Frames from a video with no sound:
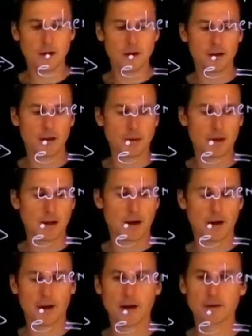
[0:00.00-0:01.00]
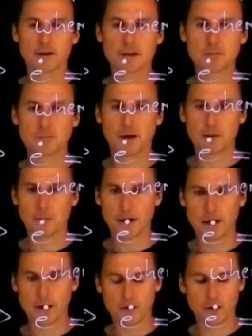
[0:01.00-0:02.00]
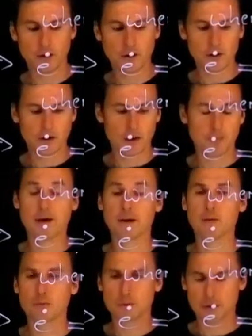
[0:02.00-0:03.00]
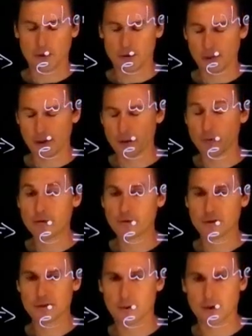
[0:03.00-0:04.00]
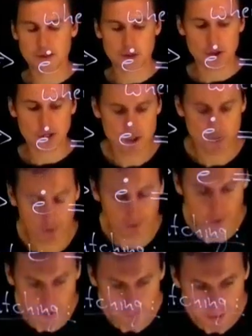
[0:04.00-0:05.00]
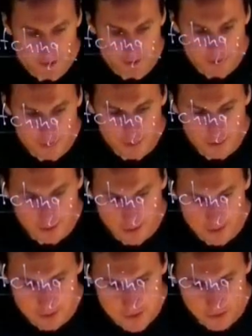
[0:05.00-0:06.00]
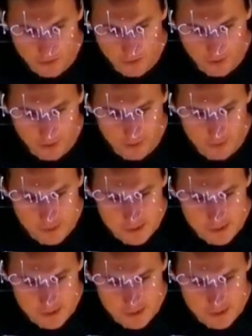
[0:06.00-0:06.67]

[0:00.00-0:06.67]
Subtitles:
namely I anticipate my error, my reference velocity changing over time. And so this